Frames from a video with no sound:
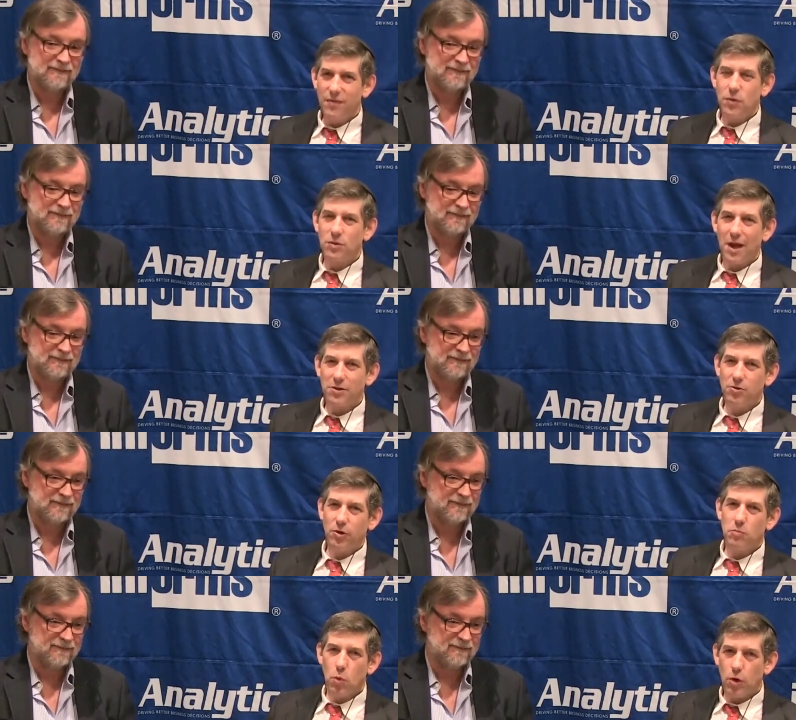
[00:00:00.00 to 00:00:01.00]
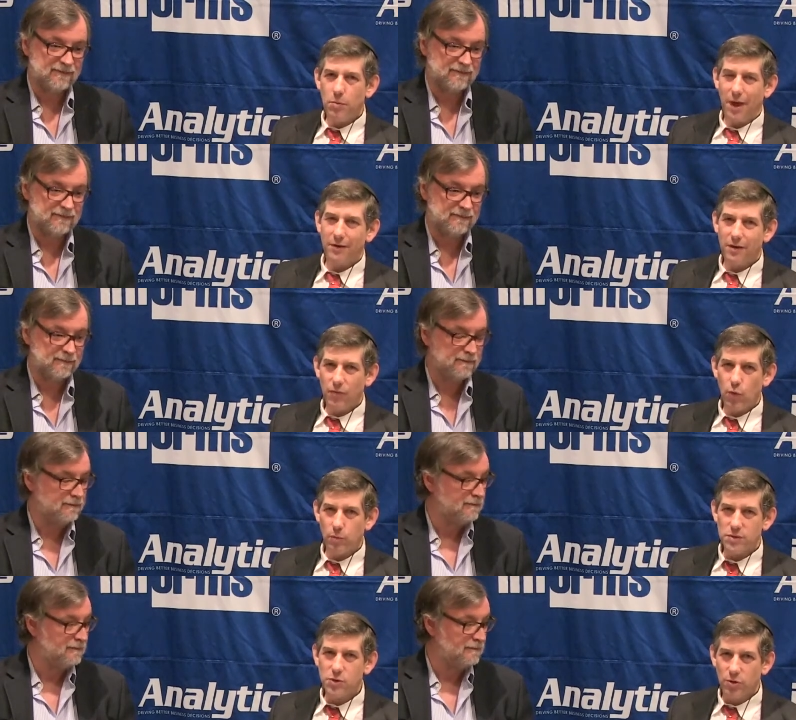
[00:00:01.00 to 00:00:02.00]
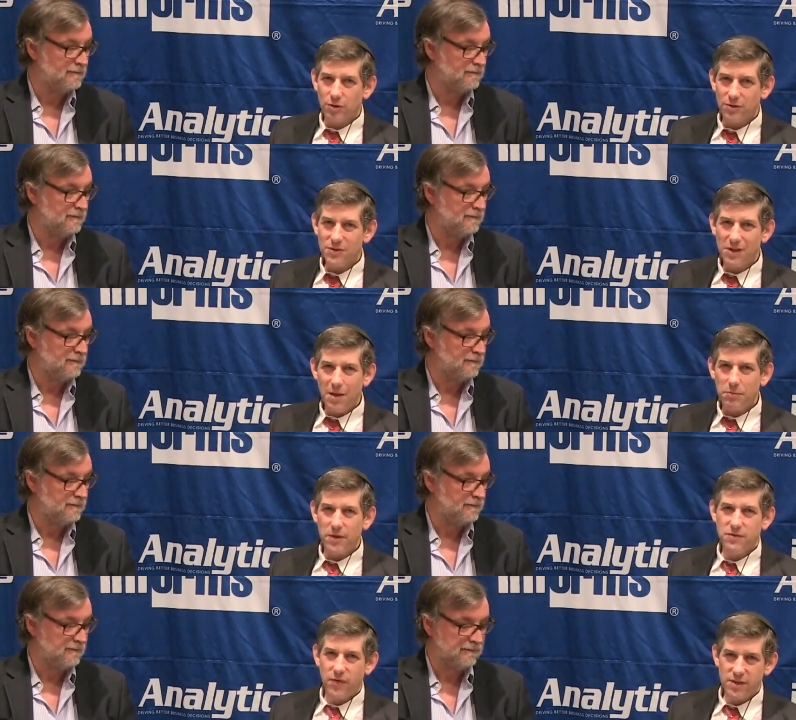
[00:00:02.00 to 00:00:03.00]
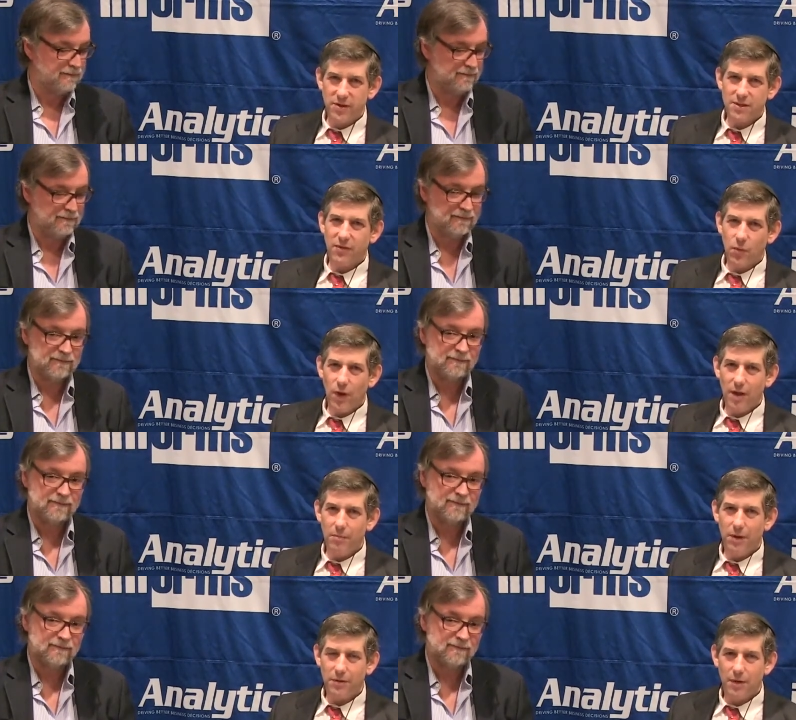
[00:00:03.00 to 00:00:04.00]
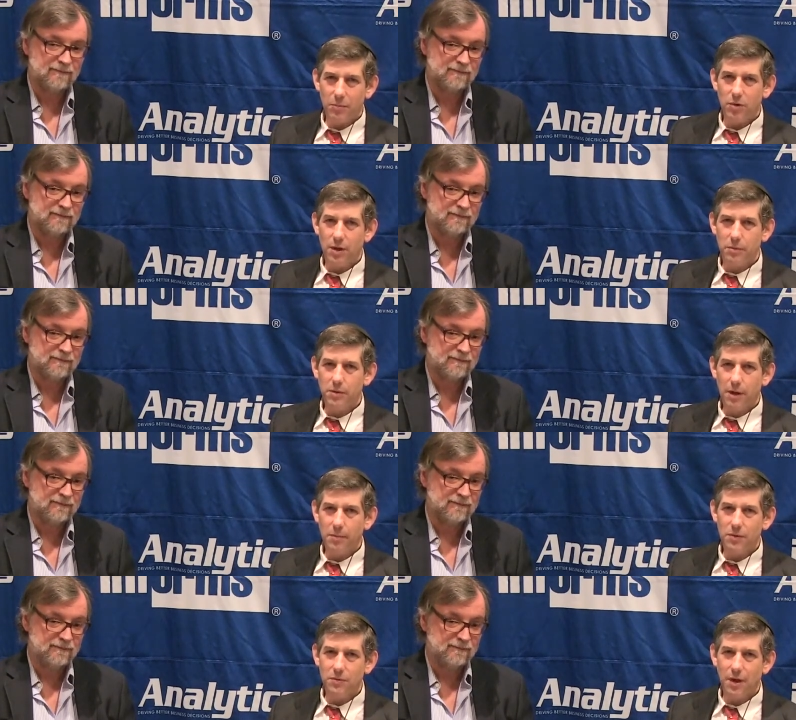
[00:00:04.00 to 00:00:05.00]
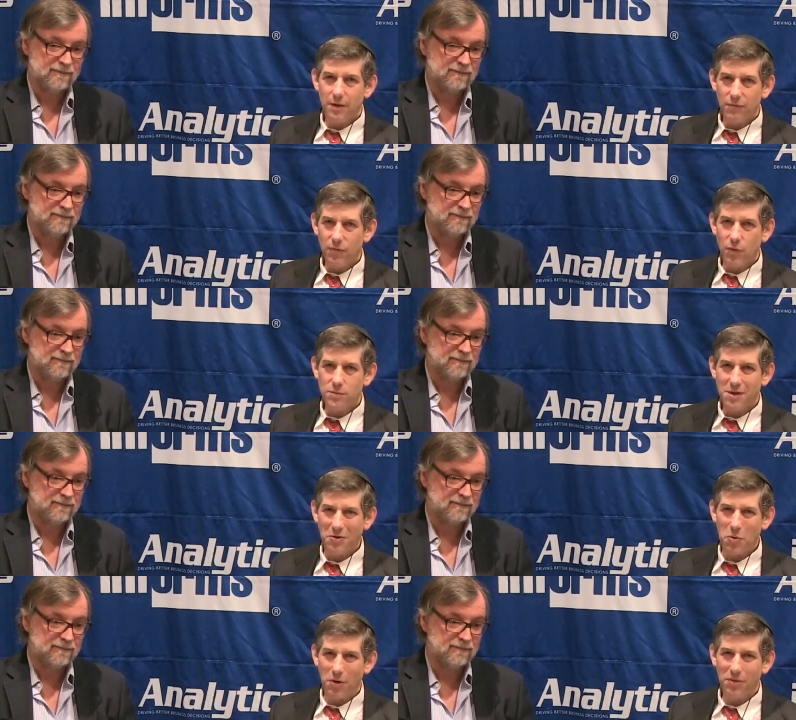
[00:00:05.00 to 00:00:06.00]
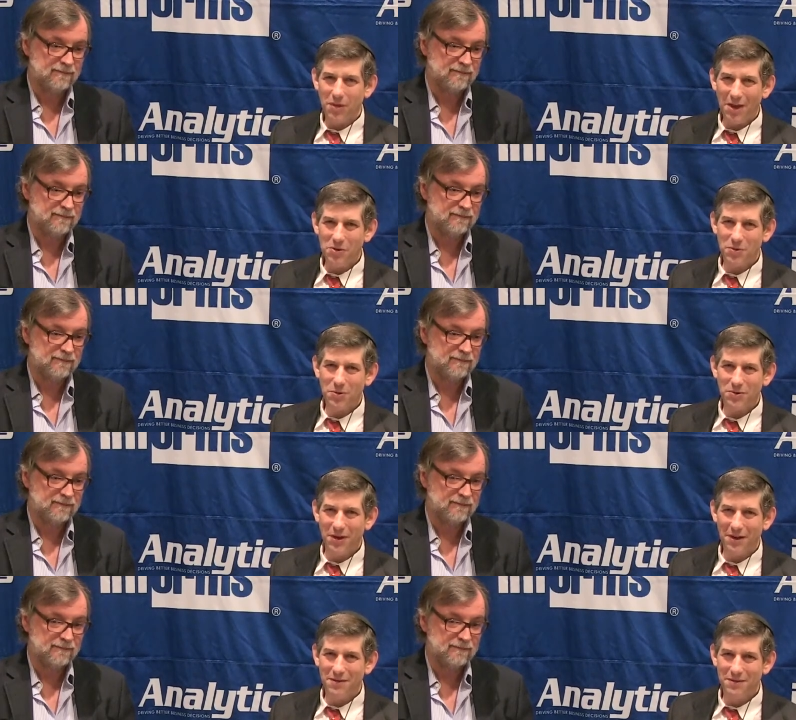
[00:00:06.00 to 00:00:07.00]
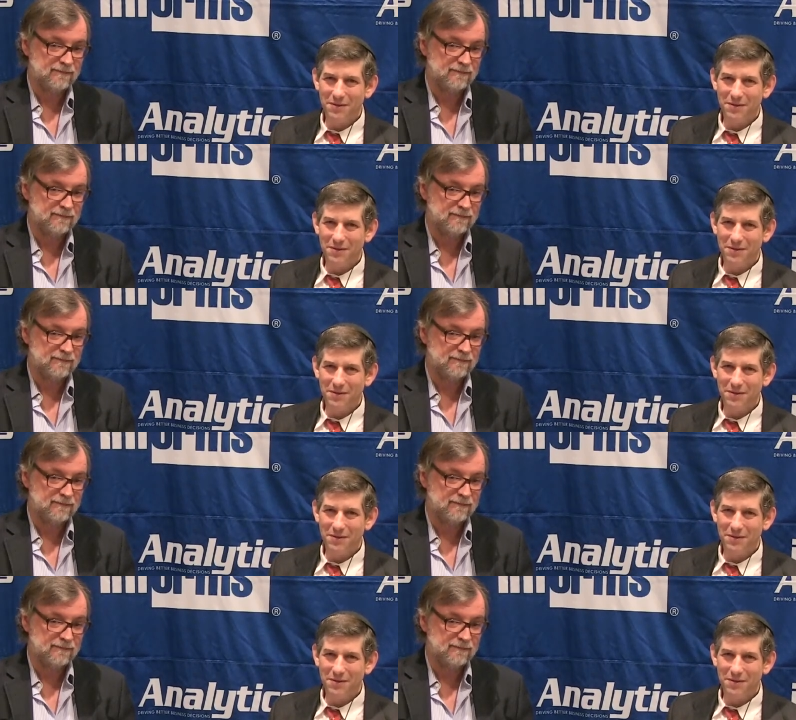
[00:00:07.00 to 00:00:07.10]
Speaker 1: if you'd like to learn more about INFORMS journals, please visit us on the web at www.informs.org. Thank you and good day.